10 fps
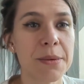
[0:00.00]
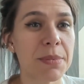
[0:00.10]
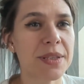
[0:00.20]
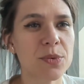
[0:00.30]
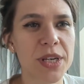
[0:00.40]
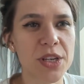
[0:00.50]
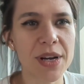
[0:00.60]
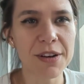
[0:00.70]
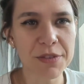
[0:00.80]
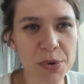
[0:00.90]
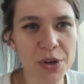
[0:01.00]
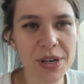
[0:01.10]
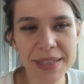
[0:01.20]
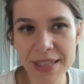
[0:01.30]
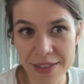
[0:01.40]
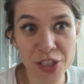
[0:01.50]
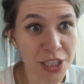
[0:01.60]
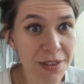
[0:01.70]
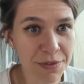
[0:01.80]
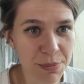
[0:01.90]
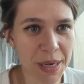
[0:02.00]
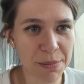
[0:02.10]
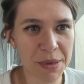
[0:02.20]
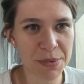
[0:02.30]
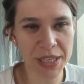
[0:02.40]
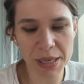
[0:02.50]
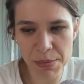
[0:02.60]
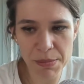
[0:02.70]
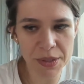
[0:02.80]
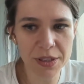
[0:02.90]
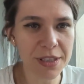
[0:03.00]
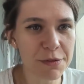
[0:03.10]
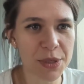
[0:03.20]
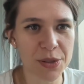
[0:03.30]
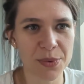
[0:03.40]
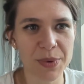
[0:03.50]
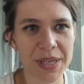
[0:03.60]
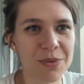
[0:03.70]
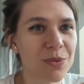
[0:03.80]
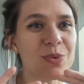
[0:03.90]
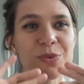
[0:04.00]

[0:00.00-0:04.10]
But when you have a product that's loved by people, like people love Miro.